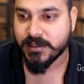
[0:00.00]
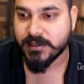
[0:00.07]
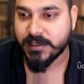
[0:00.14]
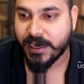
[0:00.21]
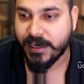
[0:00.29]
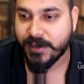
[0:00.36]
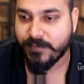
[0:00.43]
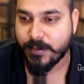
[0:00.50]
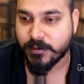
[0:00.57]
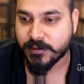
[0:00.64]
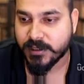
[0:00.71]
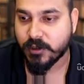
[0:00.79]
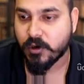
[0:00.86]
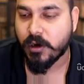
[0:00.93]
This is
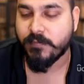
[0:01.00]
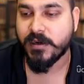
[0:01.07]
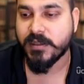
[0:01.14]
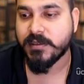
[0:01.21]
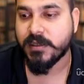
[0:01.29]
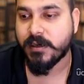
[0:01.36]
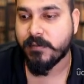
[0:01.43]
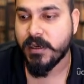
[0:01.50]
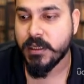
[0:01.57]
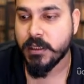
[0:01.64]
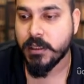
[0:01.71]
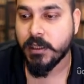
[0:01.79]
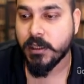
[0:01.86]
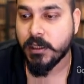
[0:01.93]
95% confidence
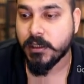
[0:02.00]
interval.